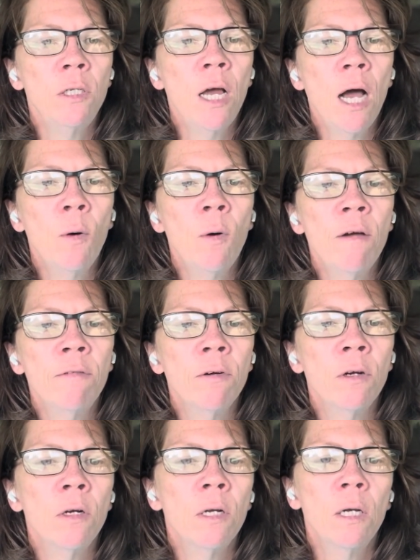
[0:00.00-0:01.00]

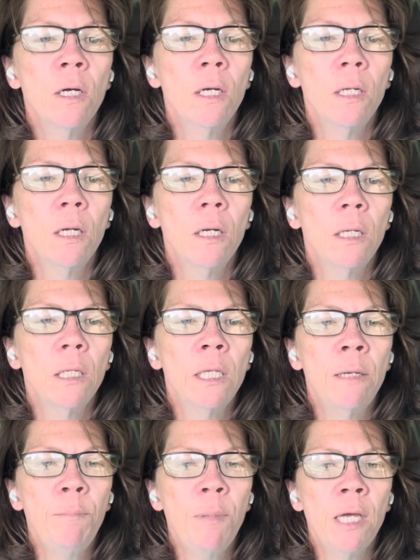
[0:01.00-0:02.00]
however
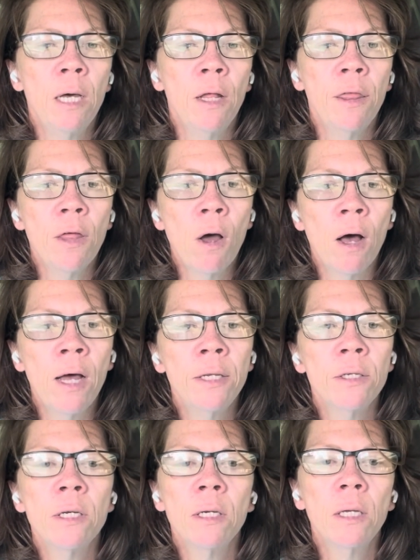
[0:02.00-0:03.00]
limping a thought,